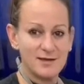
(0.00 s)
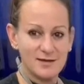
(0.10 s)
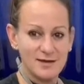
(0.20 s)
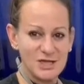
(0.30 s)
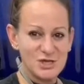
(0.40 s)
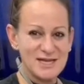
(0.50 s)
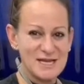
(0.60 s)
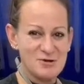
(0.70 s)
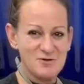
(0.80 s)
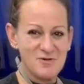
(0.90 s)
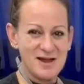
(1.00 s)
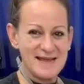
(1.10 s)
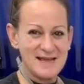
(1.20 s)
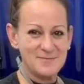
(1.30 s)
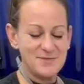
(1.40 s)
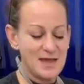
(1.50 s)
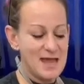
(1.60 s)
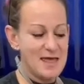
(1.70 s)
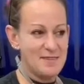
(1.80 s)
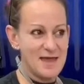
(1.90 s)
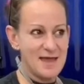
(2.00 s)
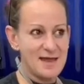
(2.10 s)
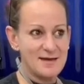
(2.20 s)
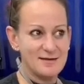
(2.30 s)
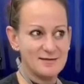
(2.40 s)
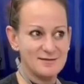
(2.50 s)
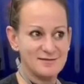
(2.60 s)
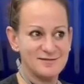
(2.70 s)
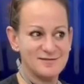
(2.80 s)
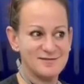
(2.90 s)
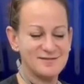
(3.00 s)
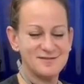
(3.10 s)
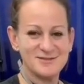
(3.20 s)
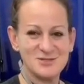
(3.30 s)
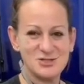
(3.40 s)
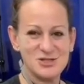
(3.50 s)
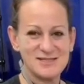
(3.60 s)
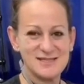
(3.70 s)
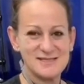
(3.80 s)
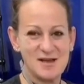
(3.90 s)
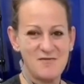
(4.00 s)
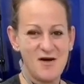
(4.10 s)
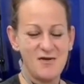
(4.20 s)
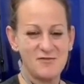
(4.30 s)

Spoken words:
you can hear it running, and then shuts itself off.